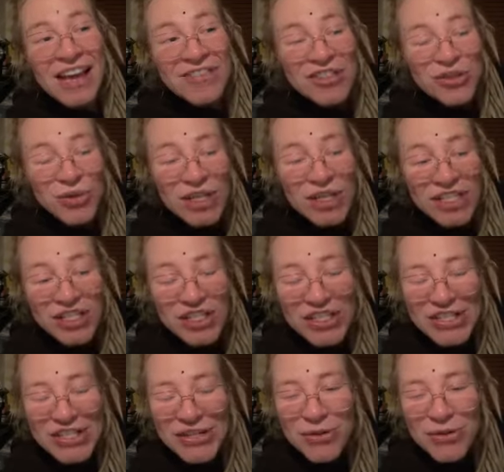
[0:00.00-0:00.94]
to
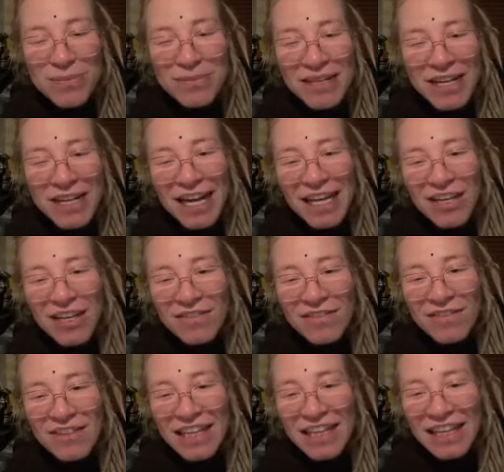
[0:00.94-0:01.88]
assume kind
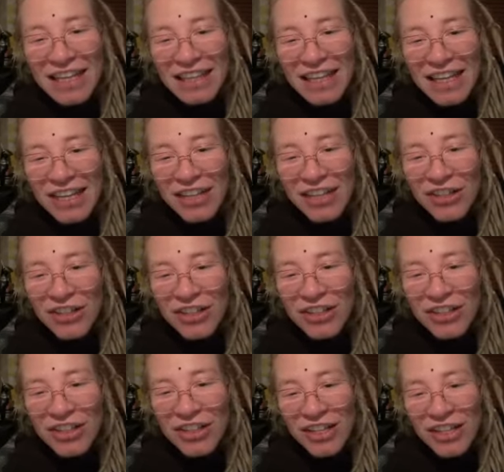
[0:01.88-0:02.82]
of thing that
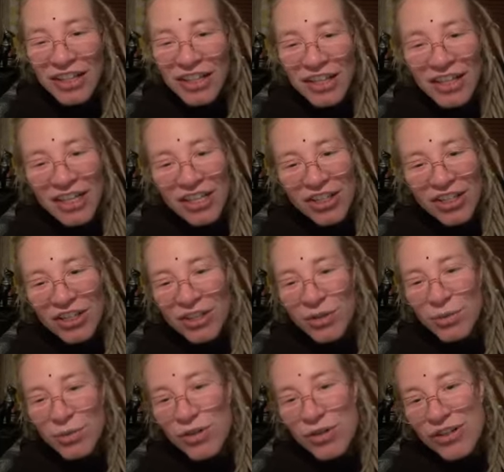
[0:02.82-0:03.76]
you're
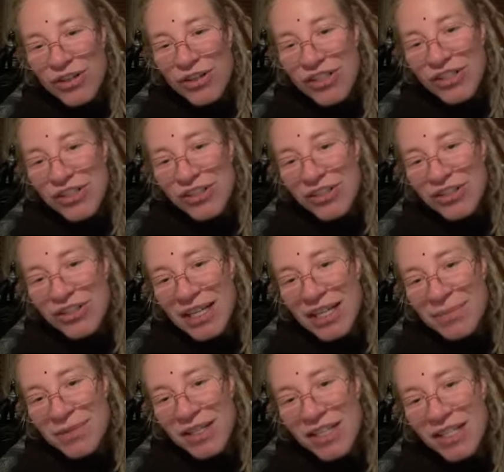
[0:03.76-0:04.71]
the worst. You do
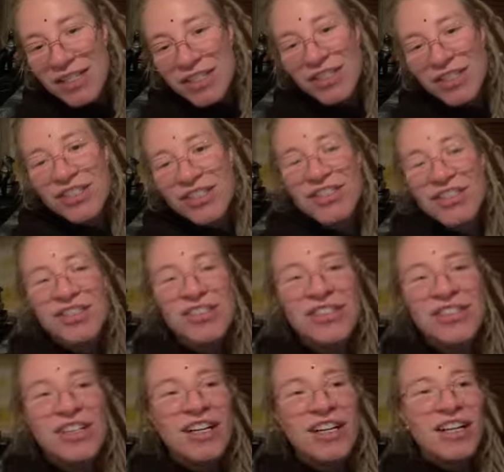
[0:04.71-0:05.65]
that because
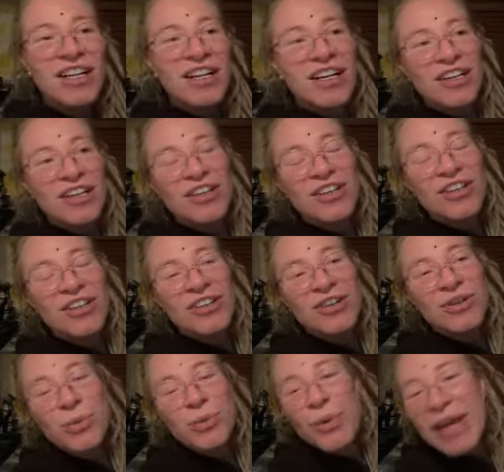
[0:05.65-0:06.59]

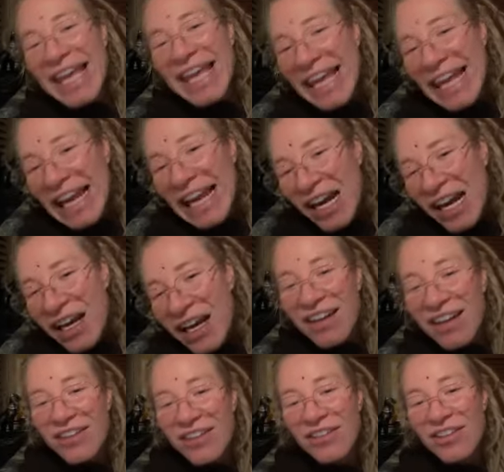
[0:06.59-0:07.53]
you're weak,
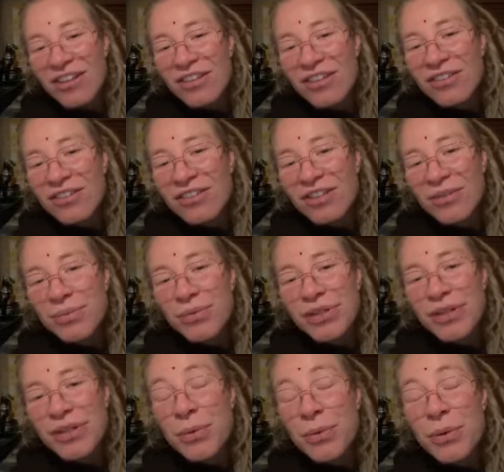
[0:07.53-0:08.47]
you know, you're
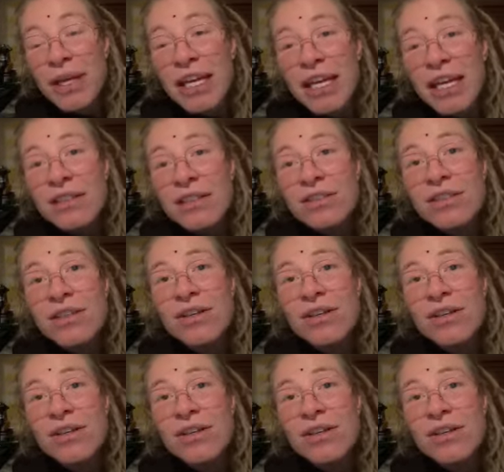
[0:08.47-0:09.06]
pretty weak.